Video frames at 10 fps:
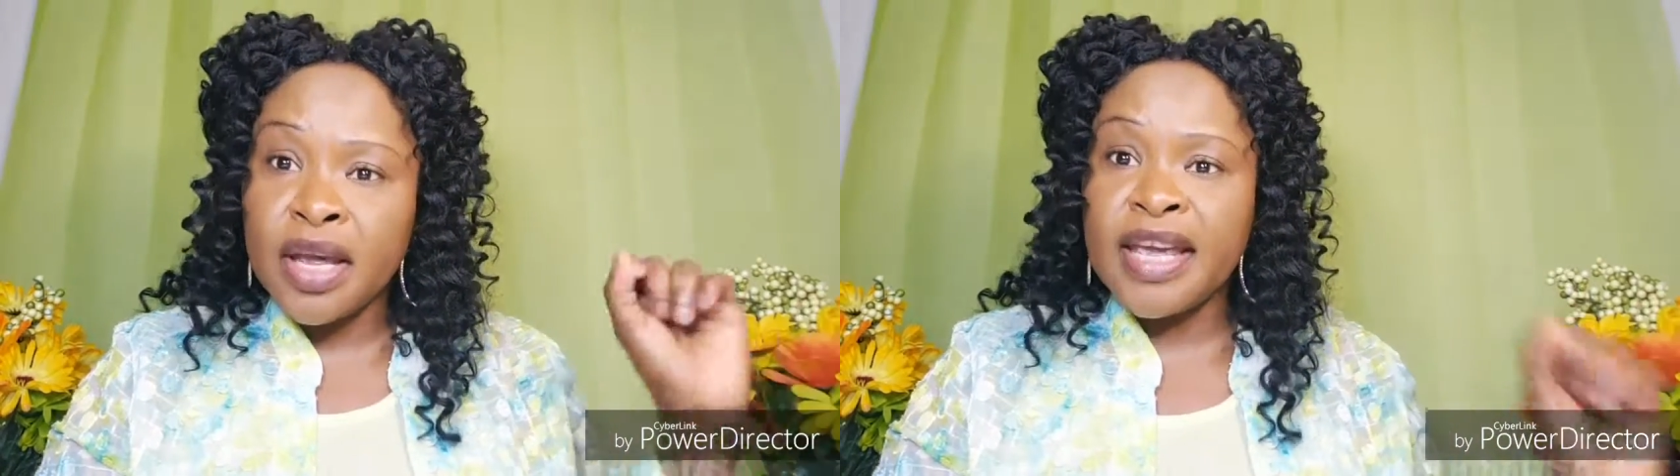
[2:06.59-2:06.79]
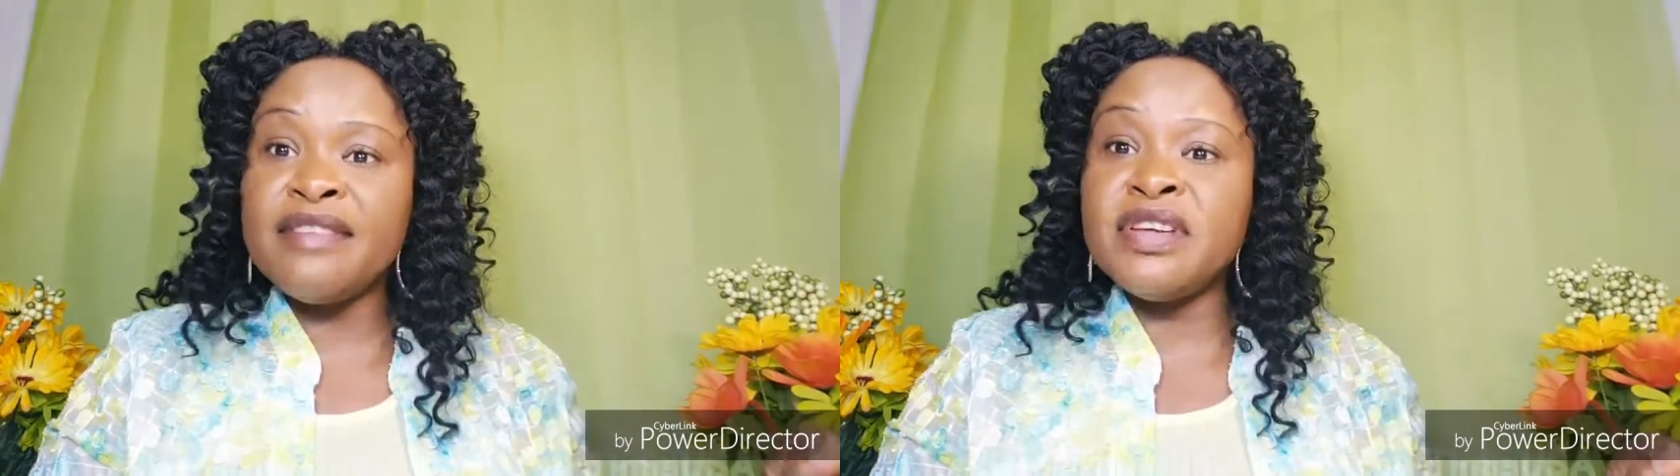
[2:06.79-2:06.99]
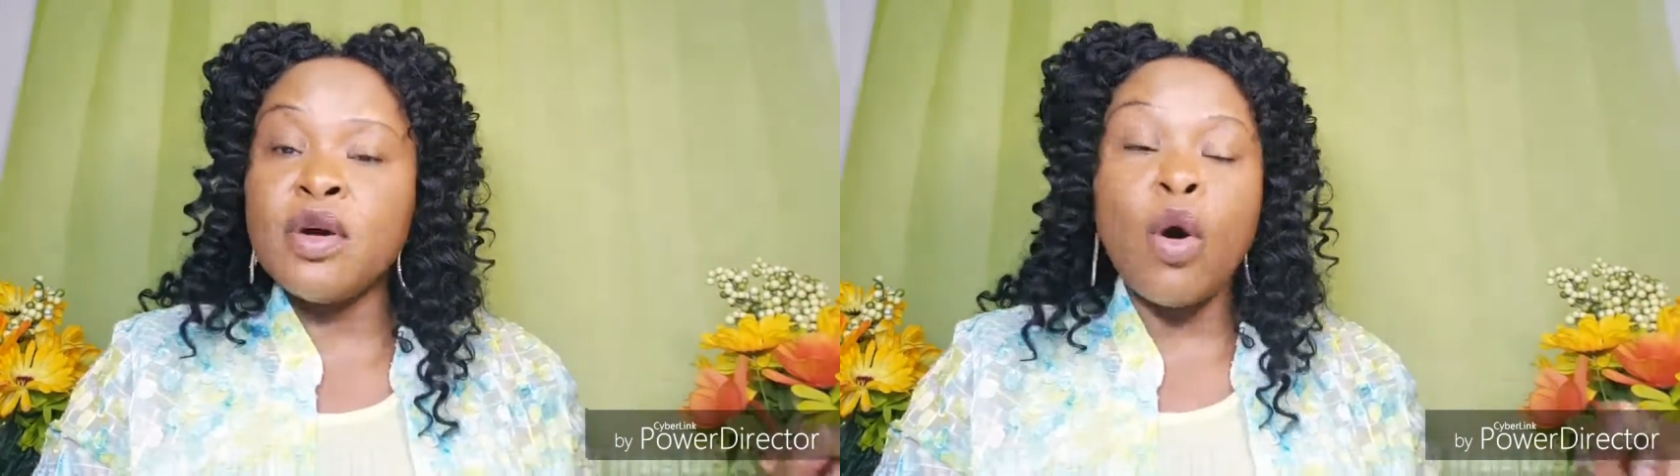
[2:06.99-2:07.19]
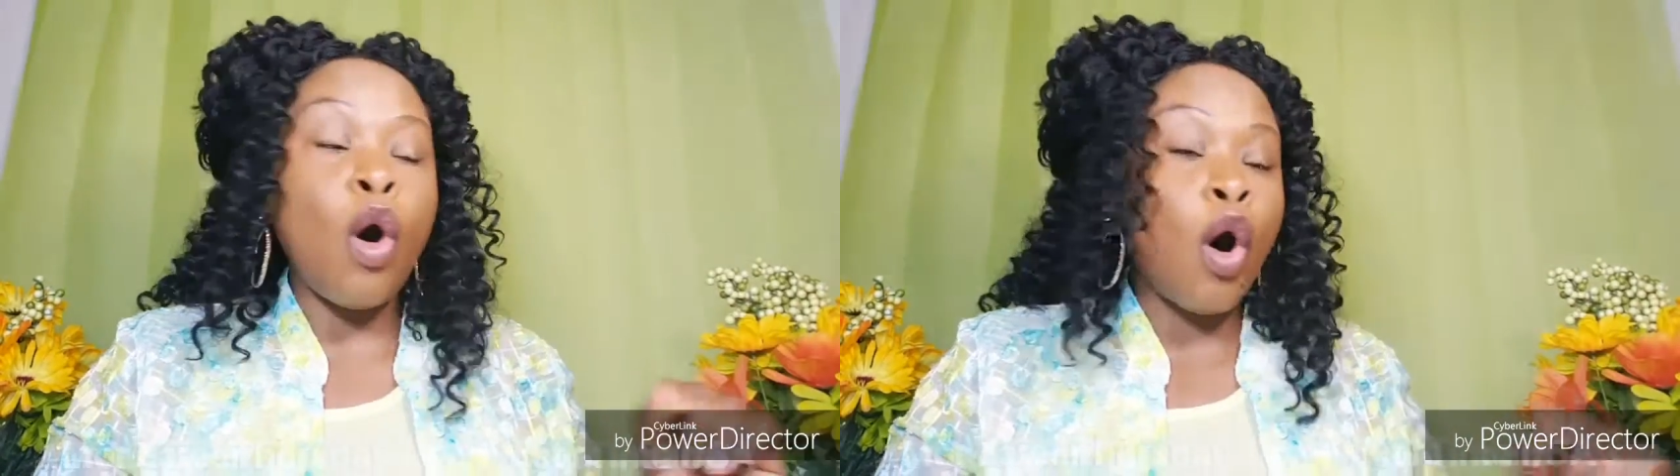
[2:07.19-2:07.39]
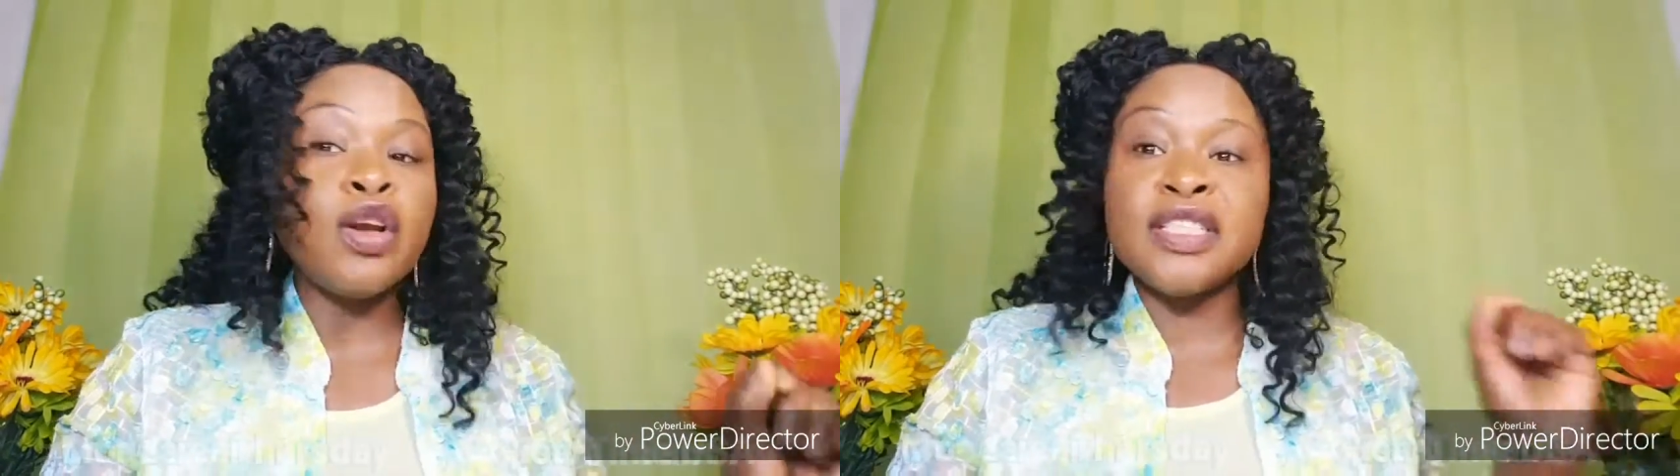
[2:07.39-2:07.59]
on Kevin
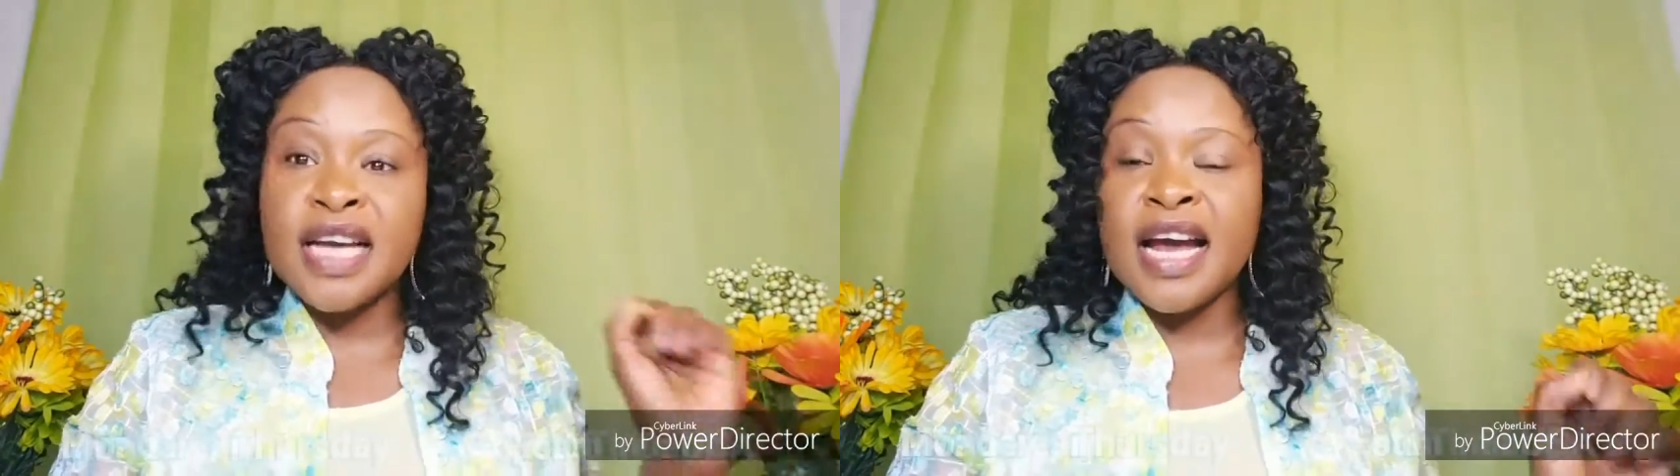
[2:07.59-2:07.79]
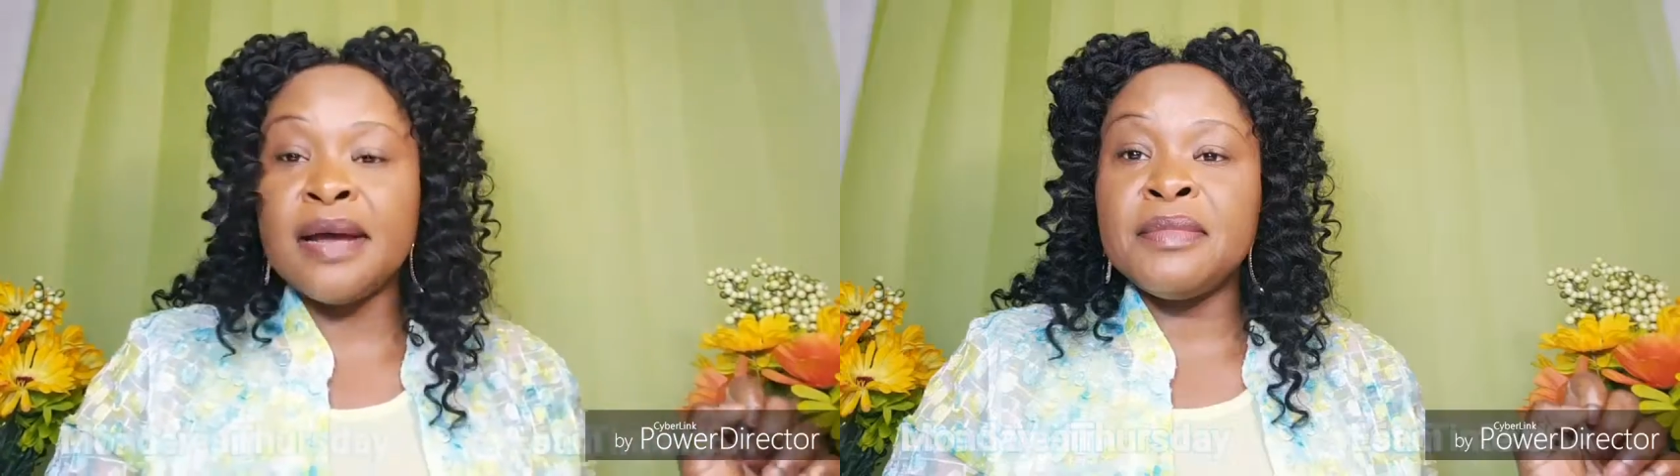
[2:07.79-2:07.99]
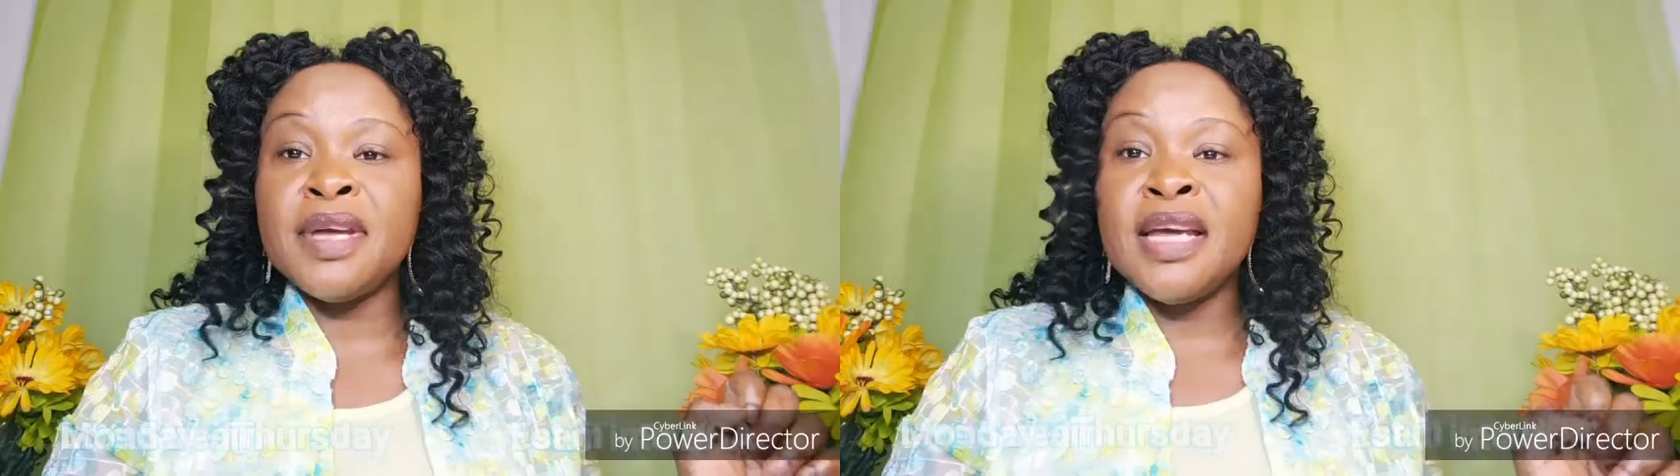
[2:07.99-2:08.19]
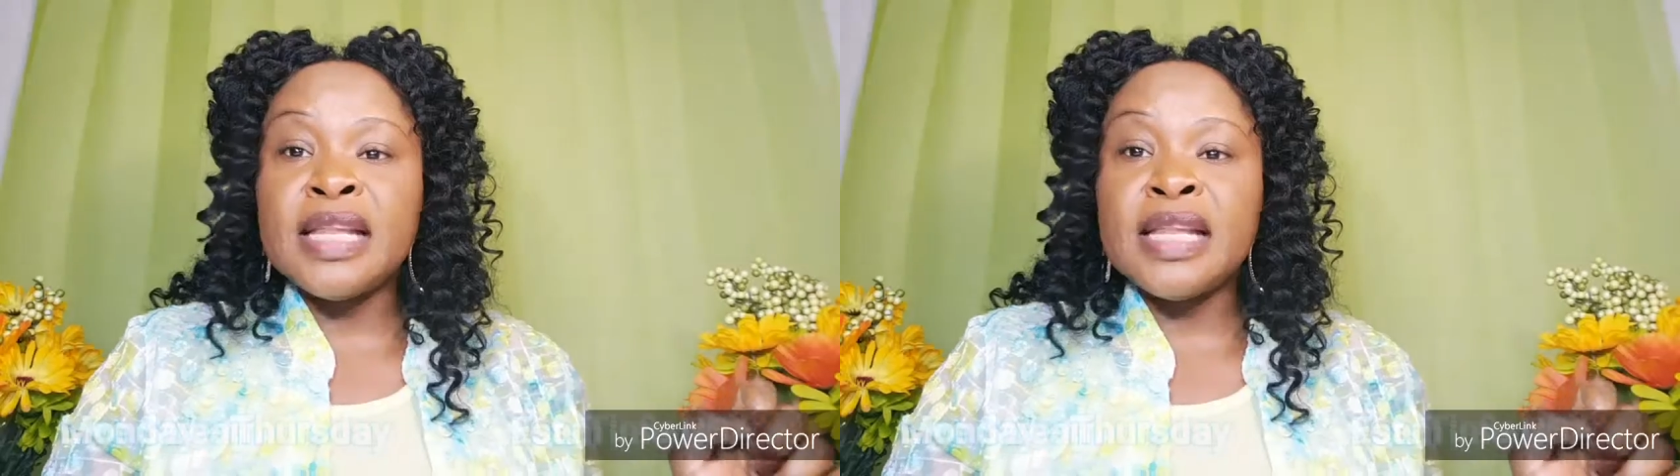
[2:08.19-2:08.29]
all the time.